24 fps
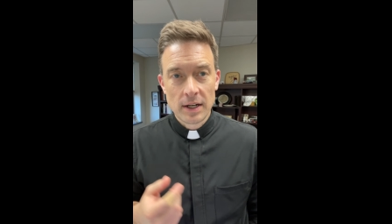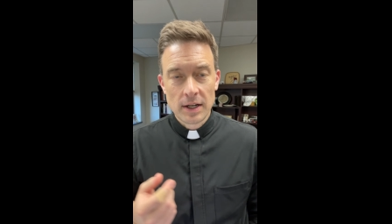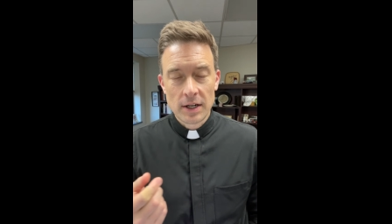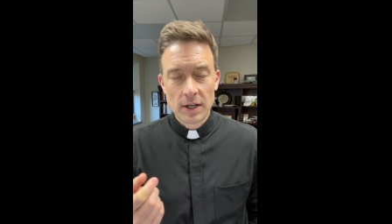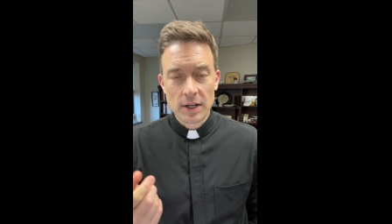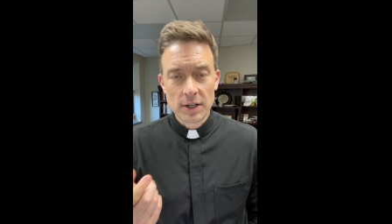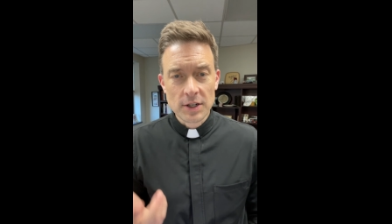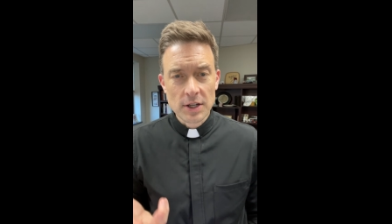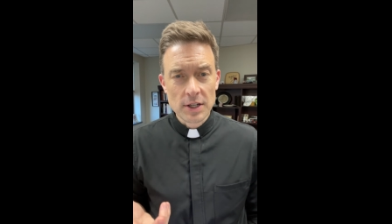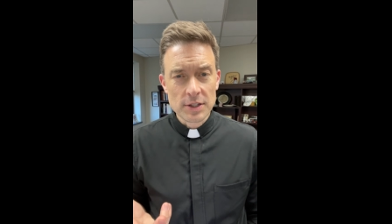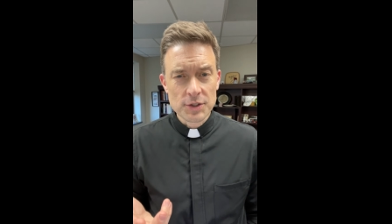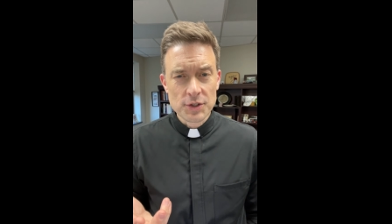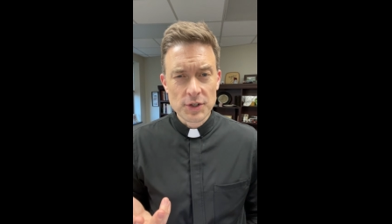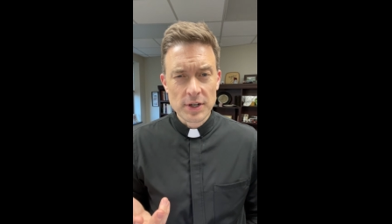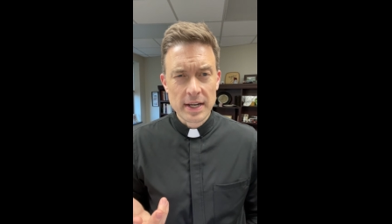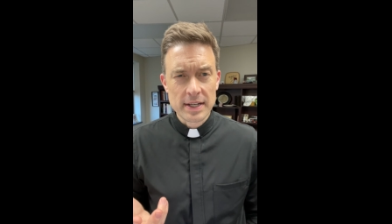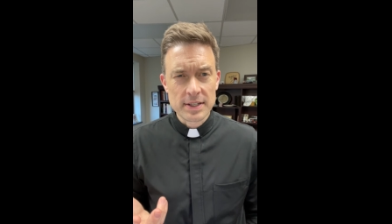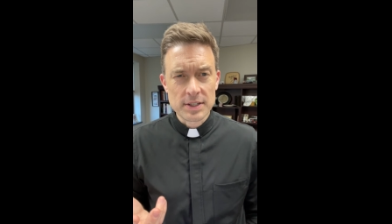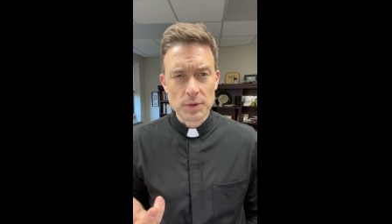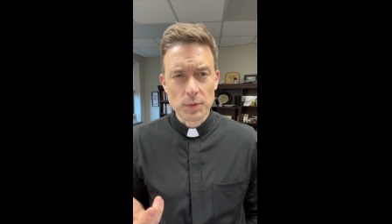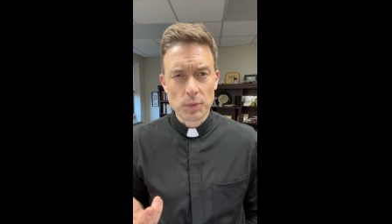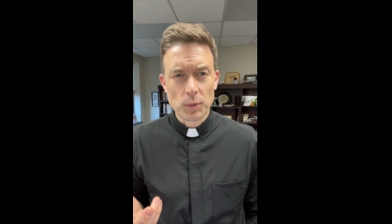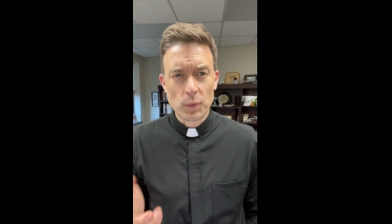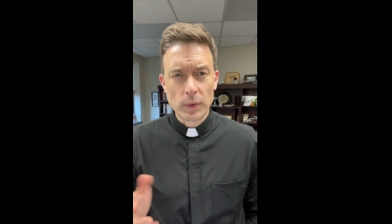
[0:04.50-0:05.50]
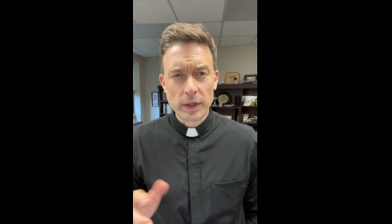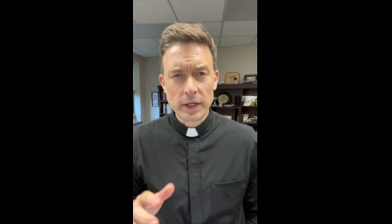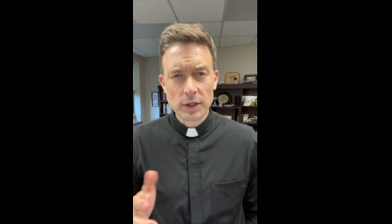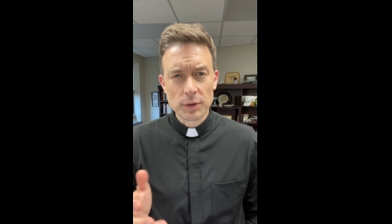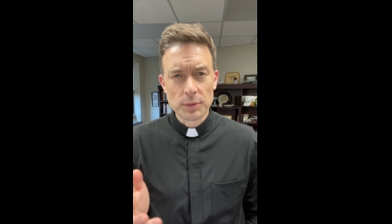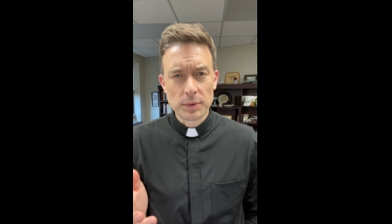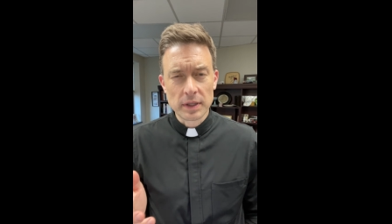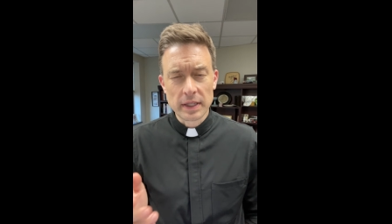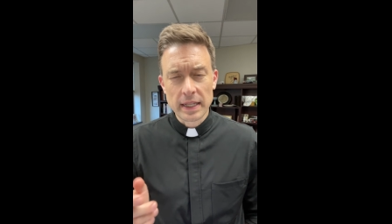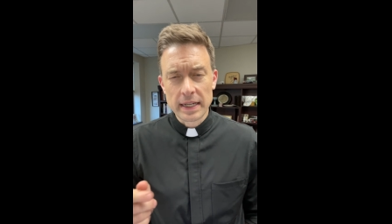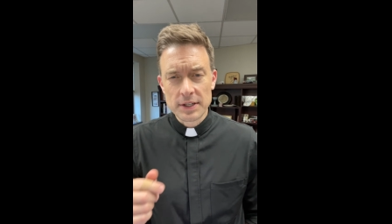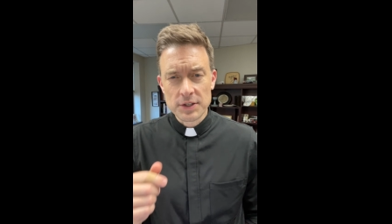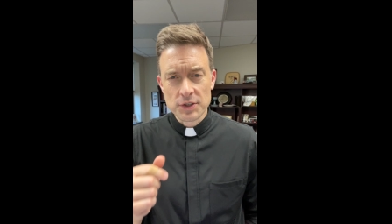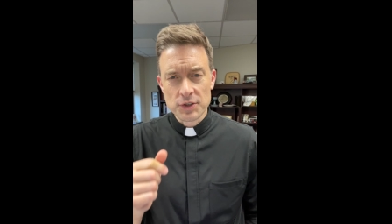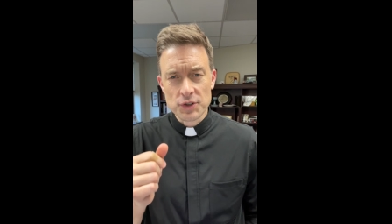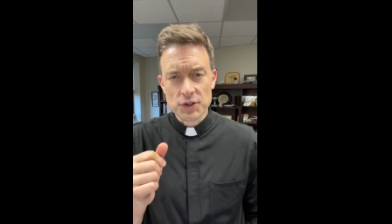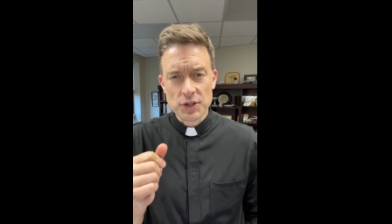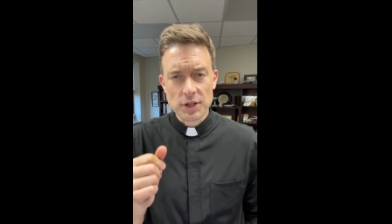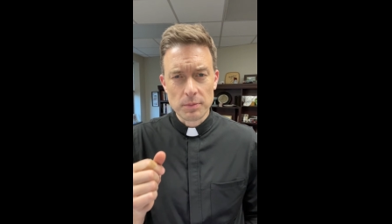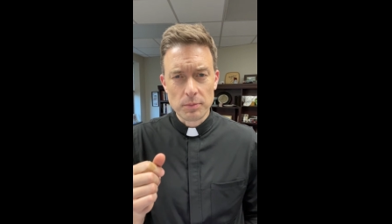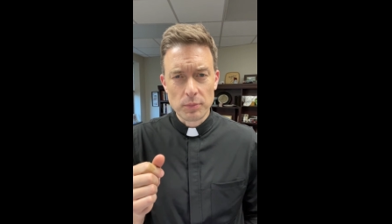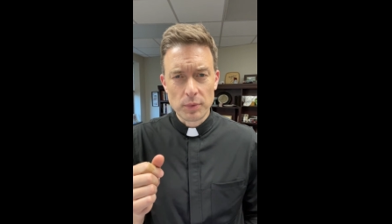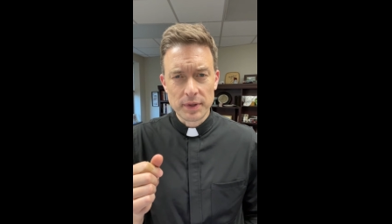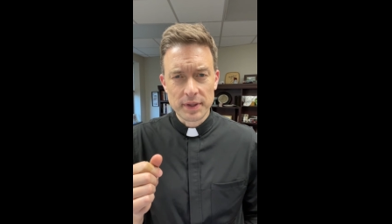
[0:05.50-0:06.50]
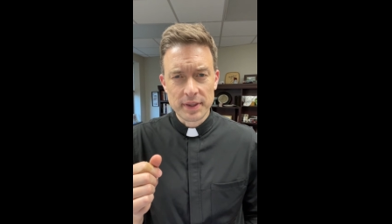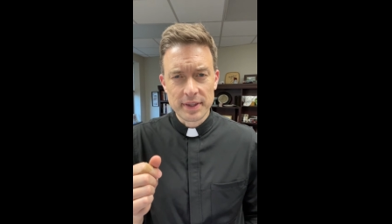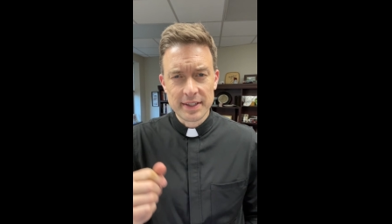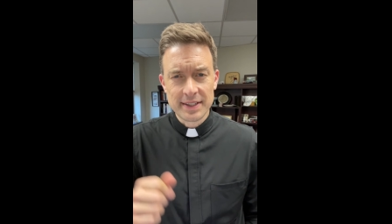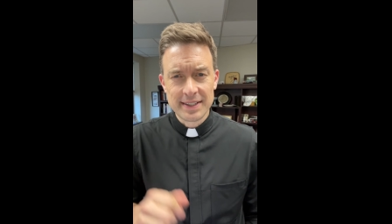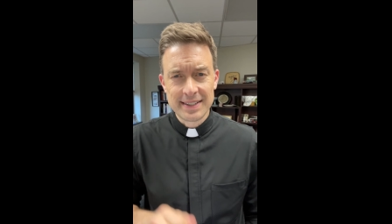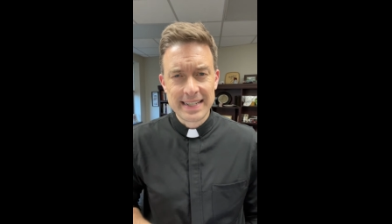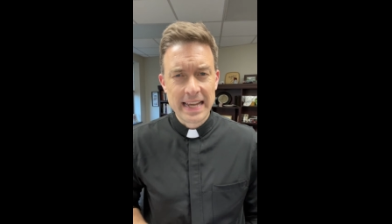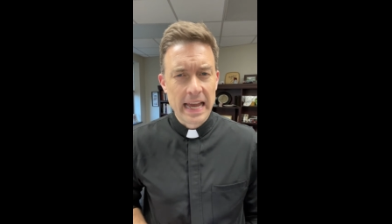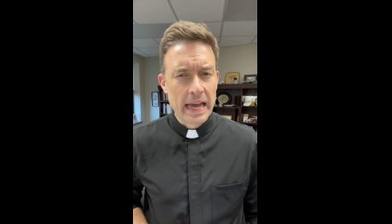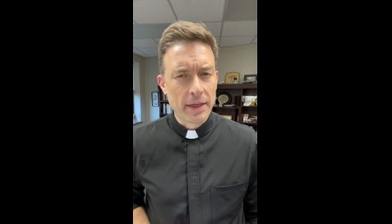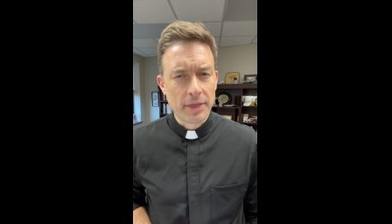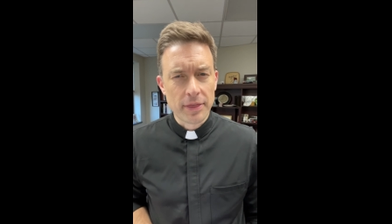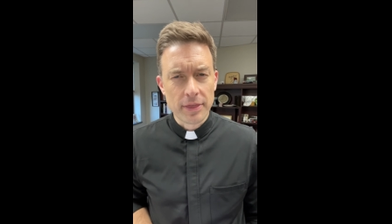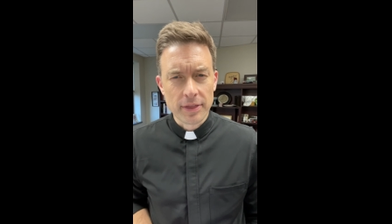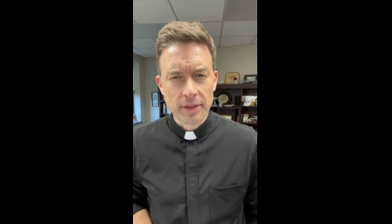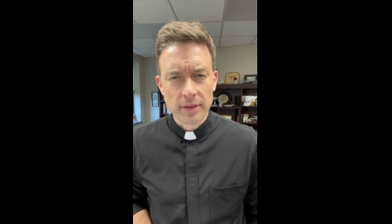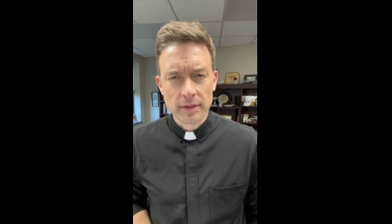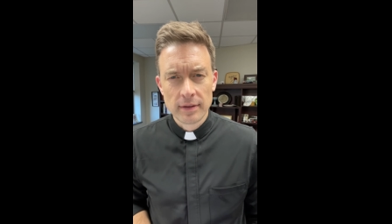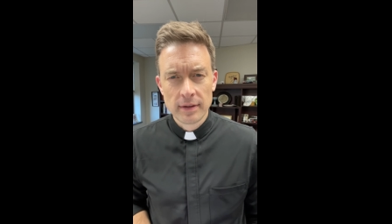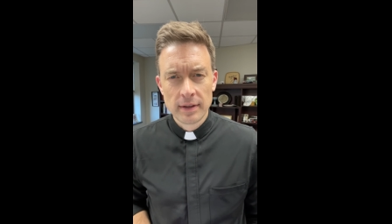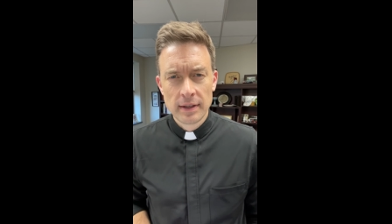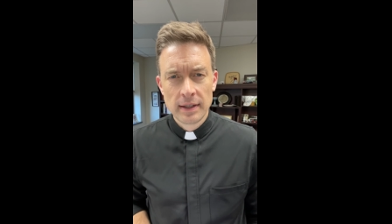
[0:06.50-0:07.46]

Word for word: Our culture has a weird relationship with death.